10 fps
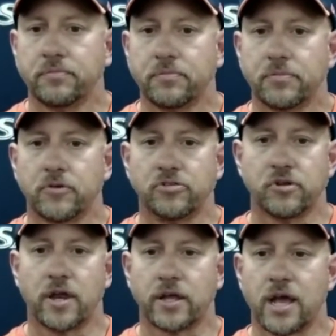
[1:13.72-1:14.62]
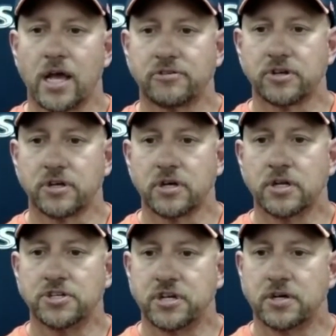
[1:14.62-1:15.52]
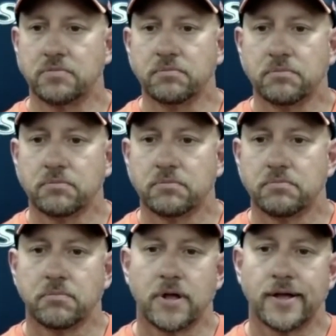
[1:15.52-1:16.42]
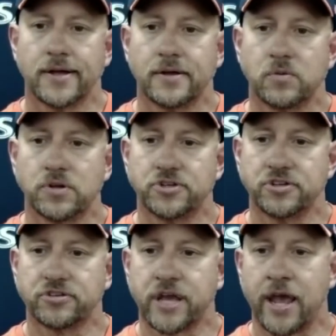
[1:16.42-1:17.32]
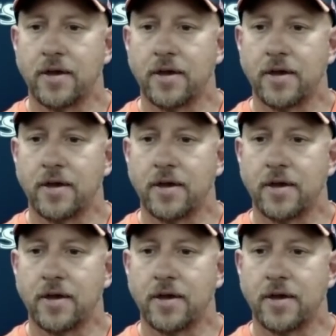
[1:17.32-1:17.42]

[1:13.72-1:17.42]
lot of guys look good in the gym. It's just camp.